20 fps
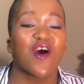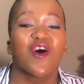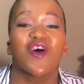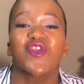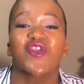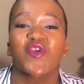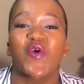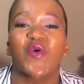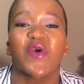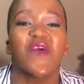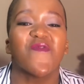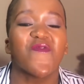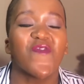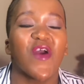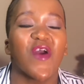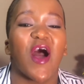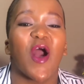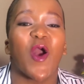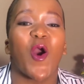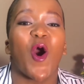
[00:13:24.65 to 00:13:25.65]
So, if you
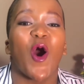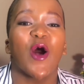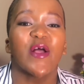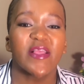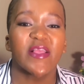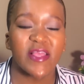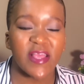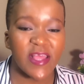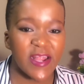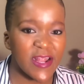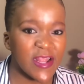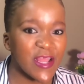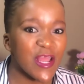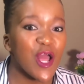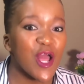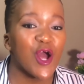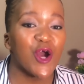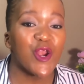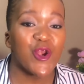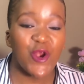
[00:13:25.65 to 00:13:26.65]
are constantly
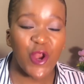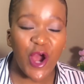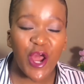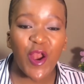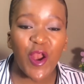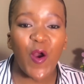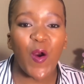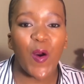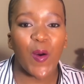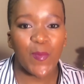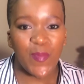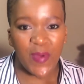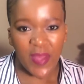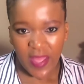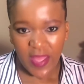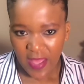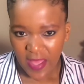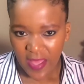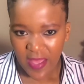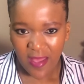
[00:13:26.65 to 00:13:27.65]
not
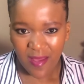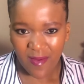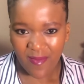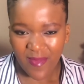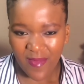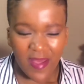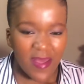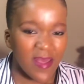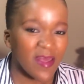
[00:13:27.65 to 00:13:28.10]
obeying Him,